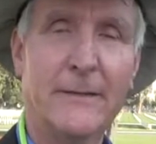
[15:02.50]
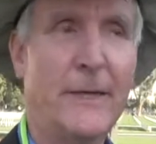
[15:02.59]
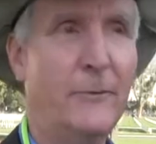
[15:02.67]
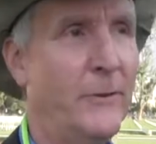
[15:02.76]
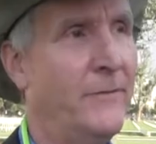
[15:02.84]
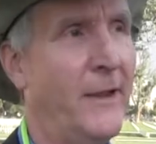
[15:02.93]

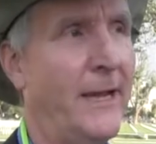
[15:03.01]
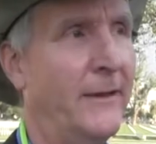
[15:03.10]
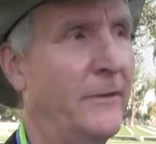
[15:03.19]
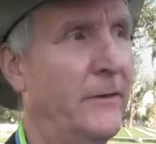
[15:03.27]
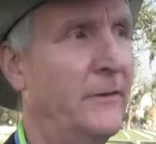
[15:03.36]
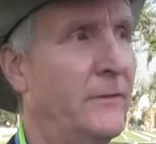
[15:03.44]
that we've
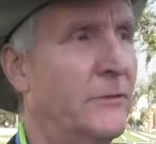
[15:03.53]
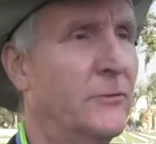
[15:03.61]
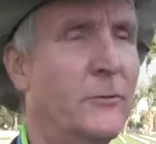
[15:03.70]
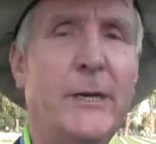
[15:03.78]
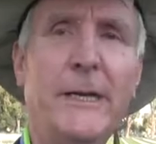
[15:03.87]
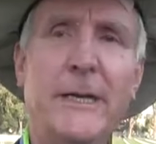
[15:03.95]
had
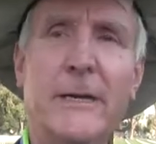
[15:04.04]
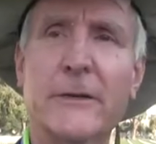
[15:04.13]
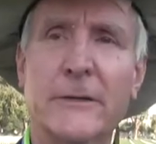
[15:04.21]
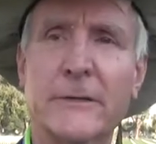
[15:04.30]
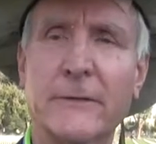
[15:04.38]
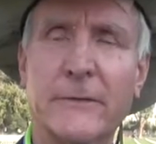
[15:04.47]
3
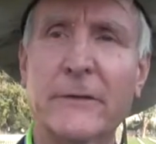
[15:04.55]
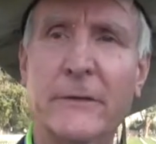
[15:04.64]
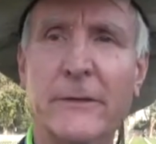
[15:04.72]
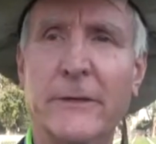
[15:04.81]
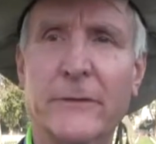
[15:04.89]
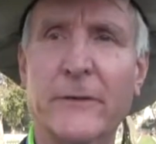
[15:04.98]
years of
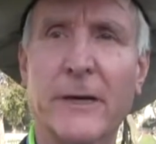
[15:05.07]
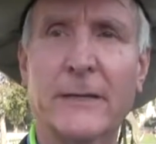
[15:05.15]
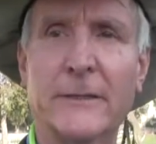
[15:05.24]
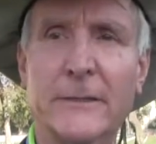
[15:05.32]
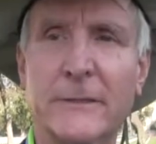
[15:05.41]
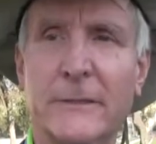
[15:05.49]
serious
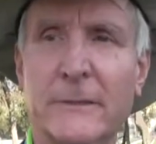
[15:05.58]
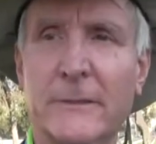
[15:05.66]
fires.